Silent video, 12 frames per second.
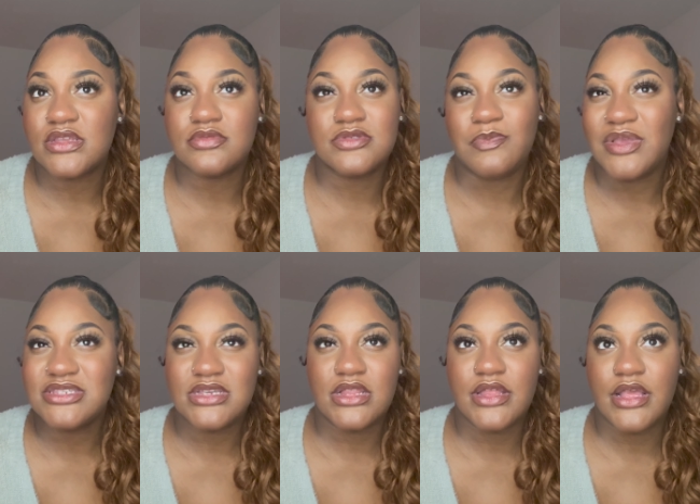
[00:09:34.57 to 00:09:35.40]
It was
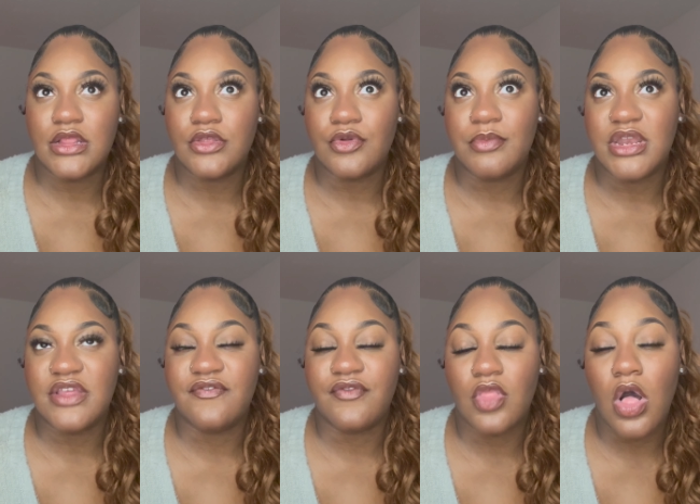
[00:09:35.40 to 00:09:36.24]
basically like a little mini
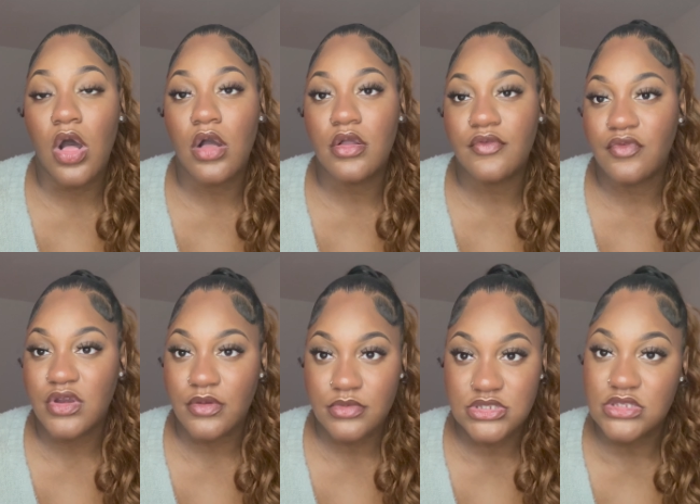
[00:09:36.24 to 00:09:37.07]
vlog of when I
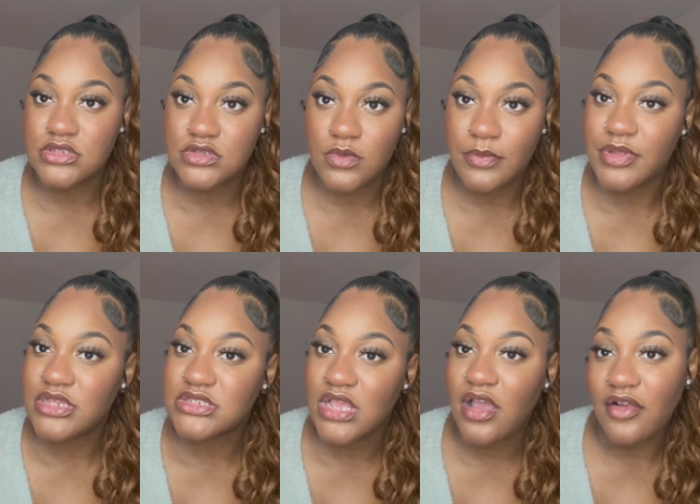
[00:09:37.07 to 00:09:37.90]
went to this one
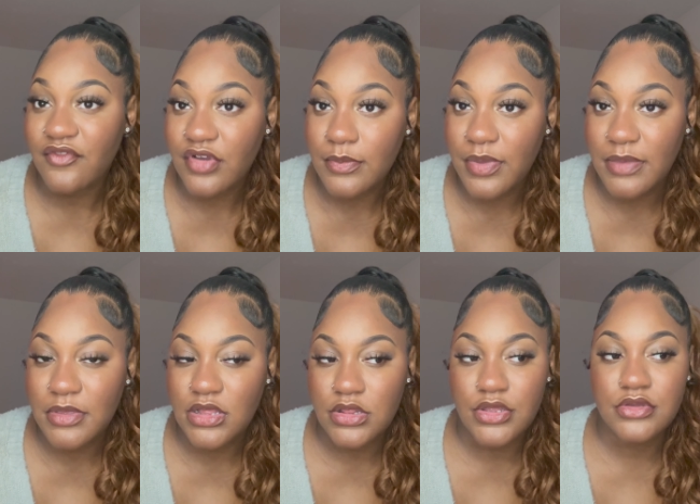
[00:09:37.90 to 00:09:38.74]
place and got free baby
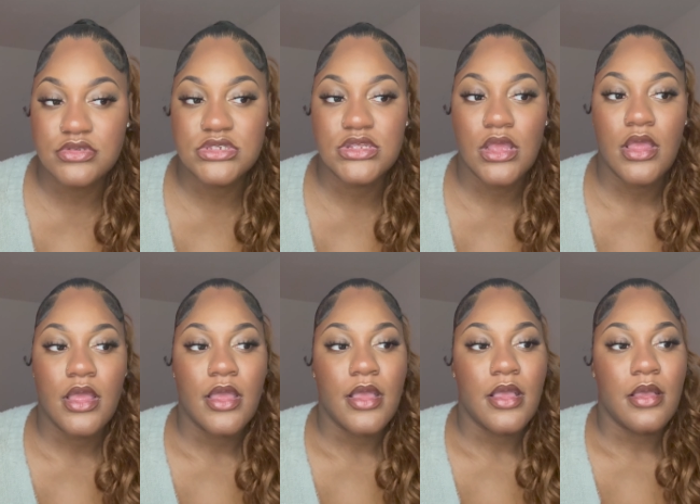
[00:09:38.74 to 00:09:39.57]
clothes.
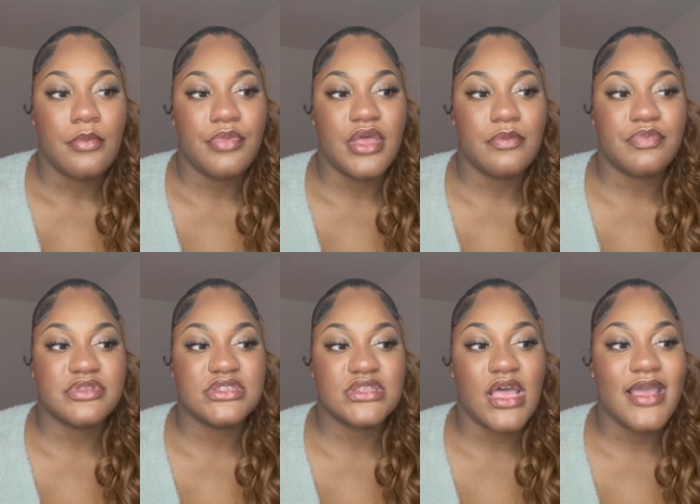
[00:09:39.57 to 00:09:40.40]
But
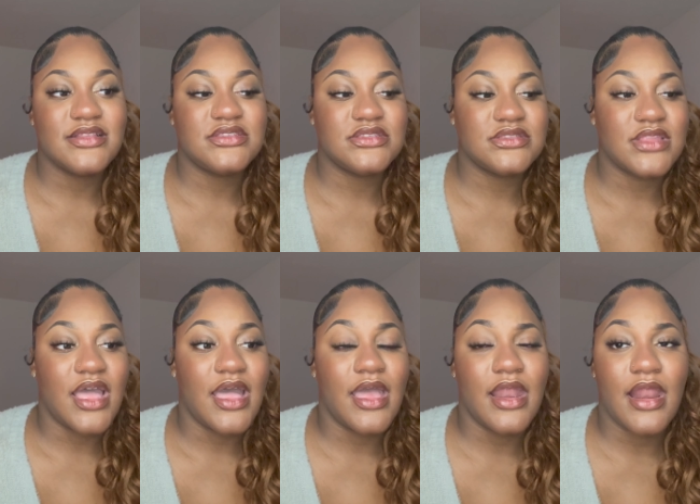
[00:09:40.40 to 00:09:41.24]
besides
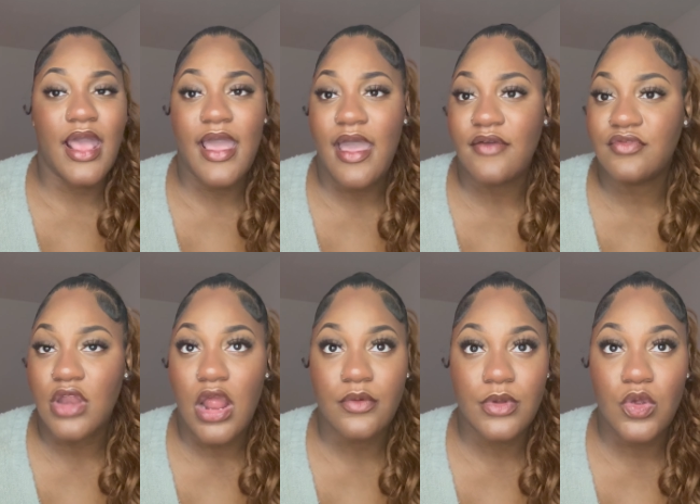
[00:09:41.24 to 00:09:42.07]
that, I have
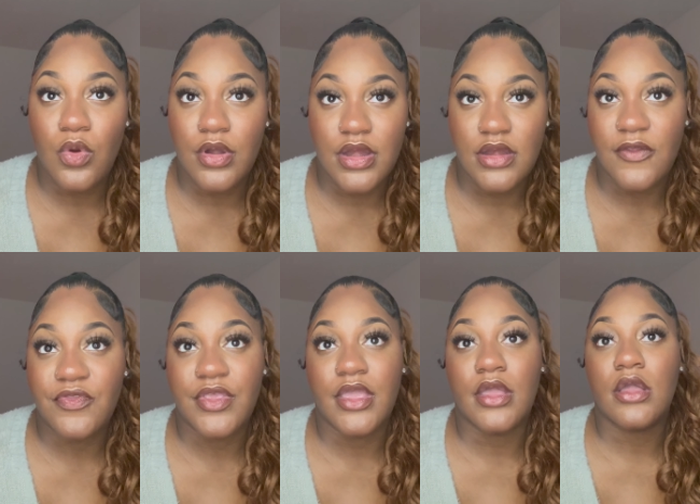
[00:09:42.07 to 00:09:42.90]
not recorded
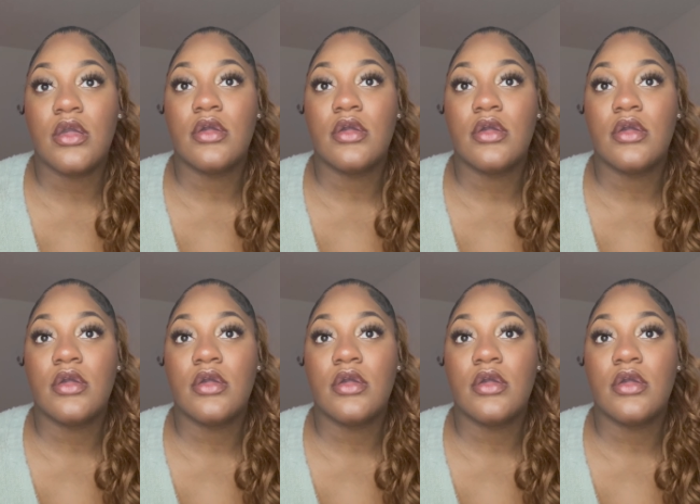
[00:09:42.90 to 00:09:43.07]
anything.